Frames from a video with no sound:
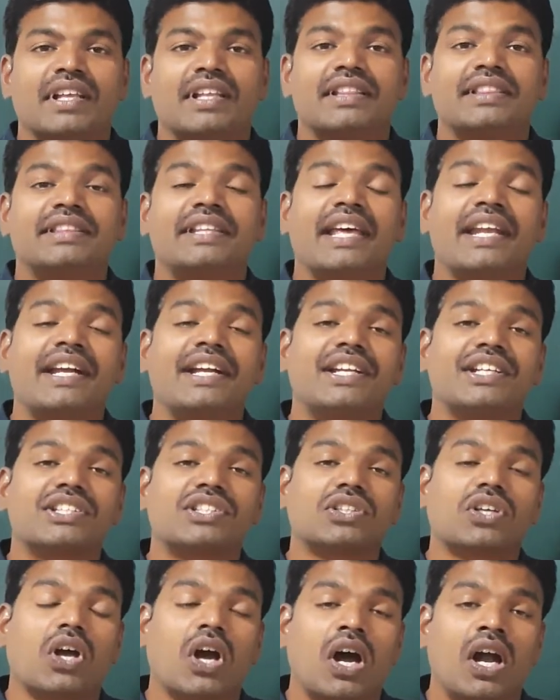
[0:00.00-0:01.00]
then it
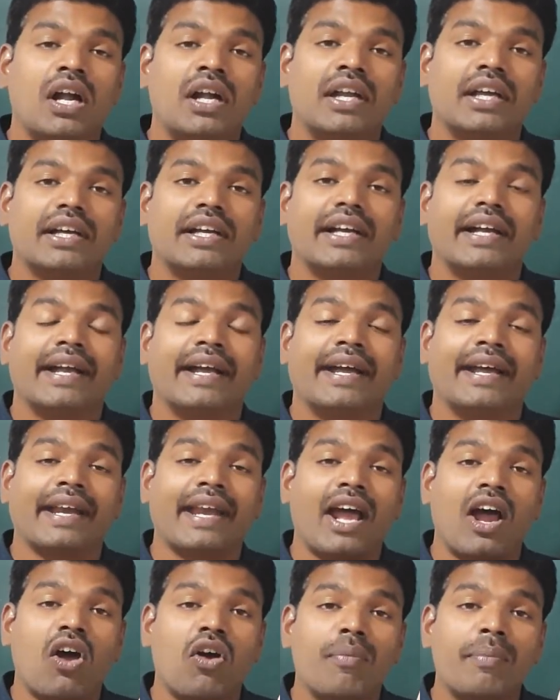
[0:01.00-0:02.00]
is called
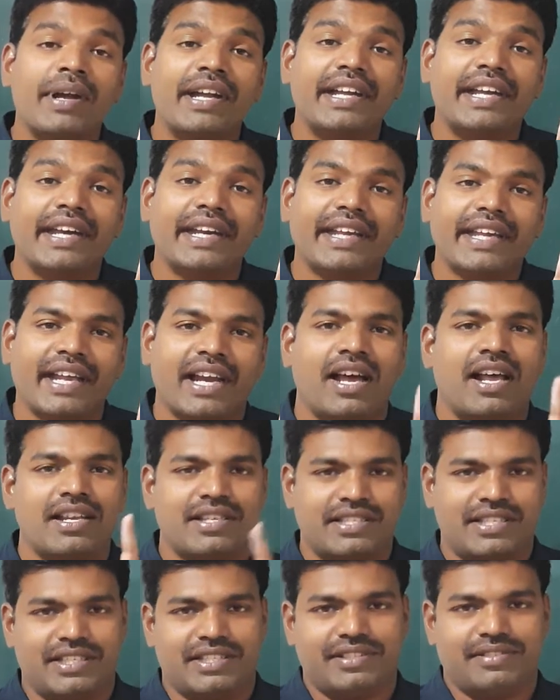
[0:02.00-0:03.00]
gravimetric
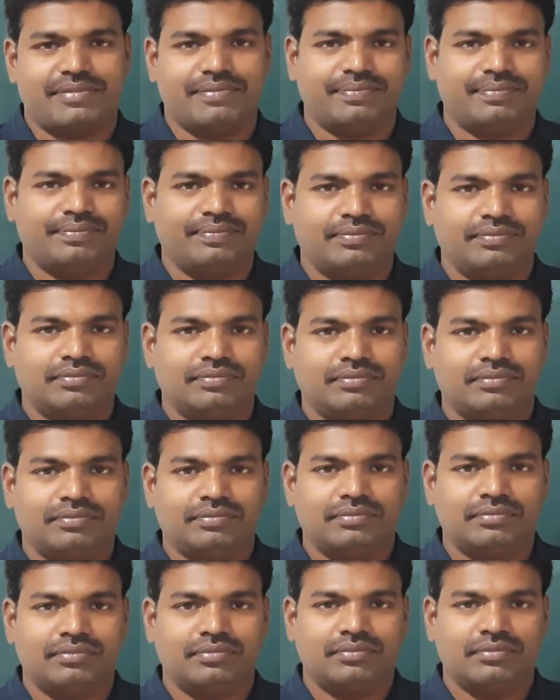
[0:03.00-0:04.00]
analysis.
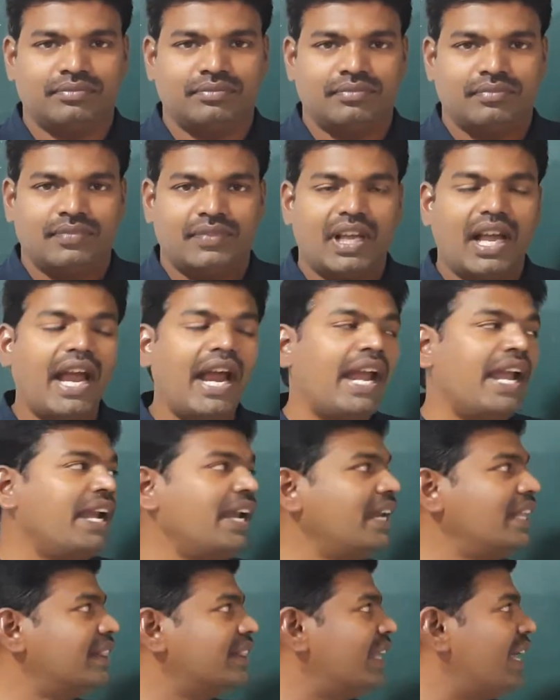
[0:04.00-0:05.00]

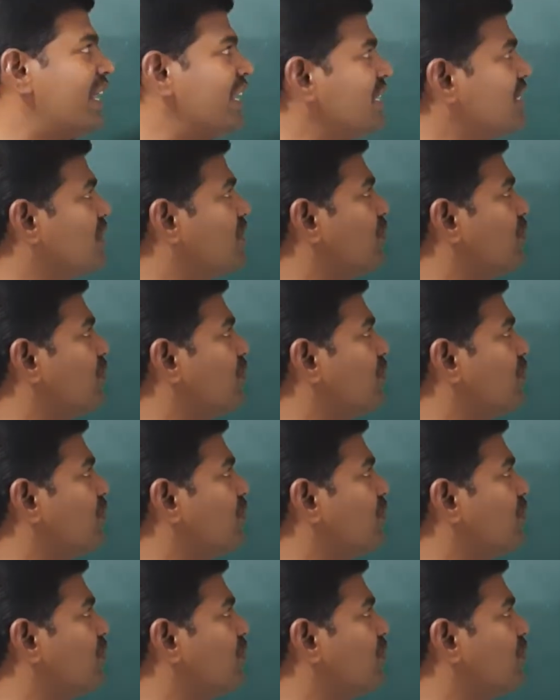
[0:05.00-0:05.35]
And there is